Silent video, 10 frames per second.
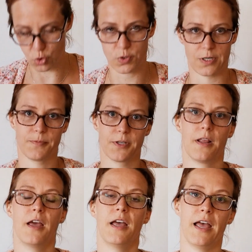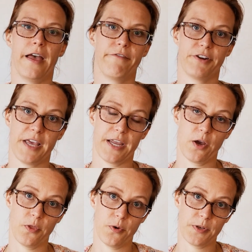something every day.
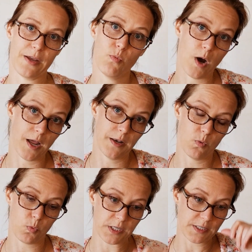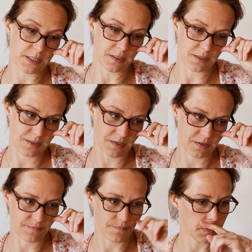And on day one,
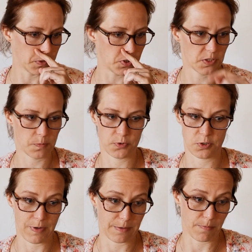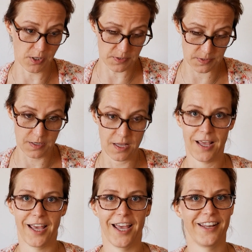you're just supposed to make marks.
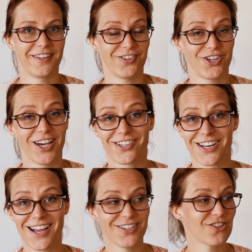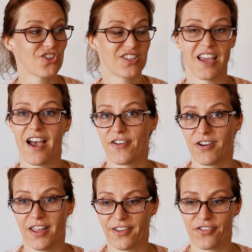And she actually has you just gather
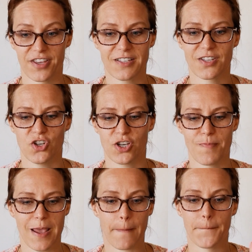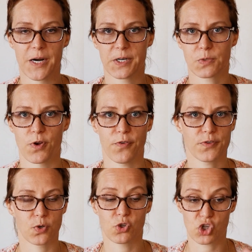like things that you can make marks with.
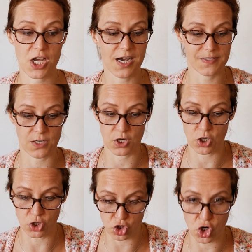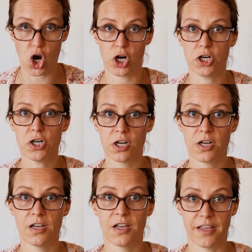So she has a jar
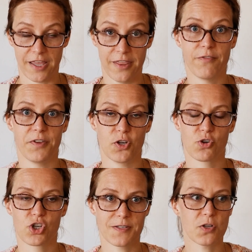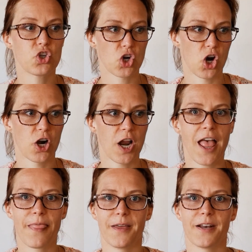in the video. She has a jar
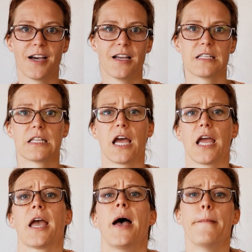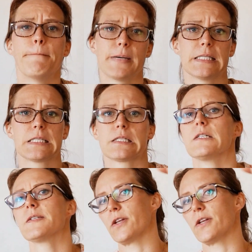that has like pencils and